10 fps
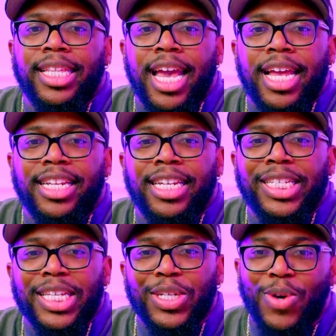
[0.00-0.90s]
that
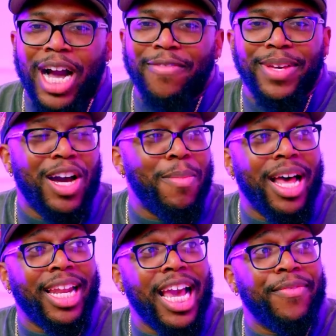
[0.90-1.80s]
this is who I've been all my
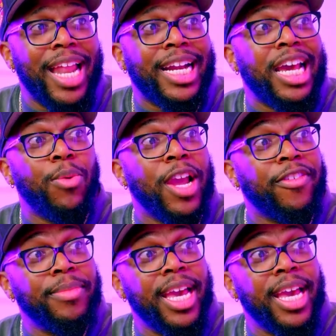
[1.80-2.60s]
life, and I got away from